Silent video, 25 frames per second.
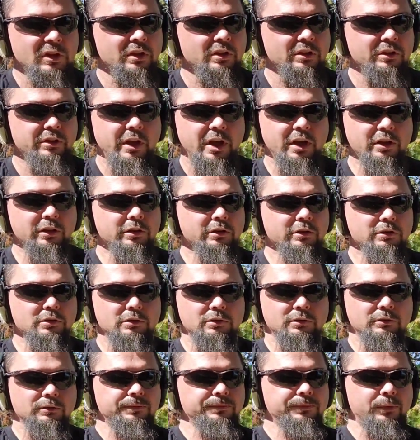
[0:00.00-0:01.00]
That
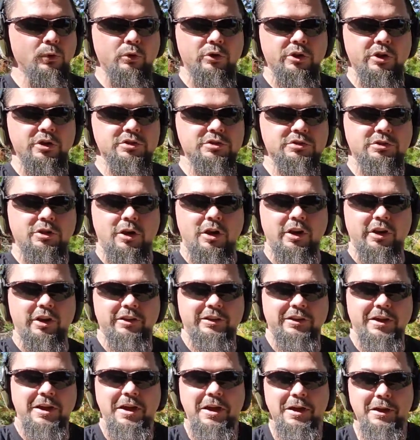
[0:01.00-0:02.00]
little 4-inch target
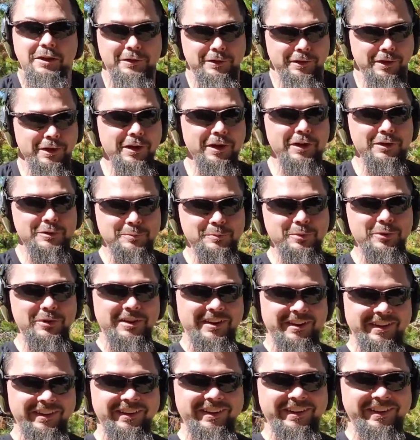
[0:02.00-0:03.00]
down there is
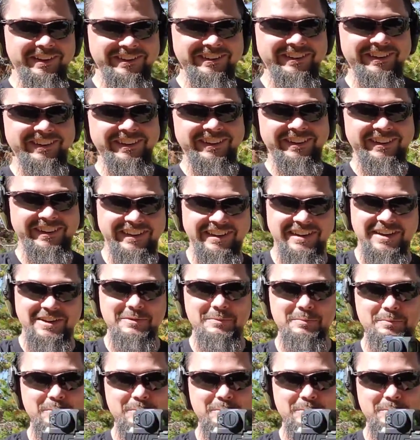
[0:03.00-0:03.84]
pretty hard to hit.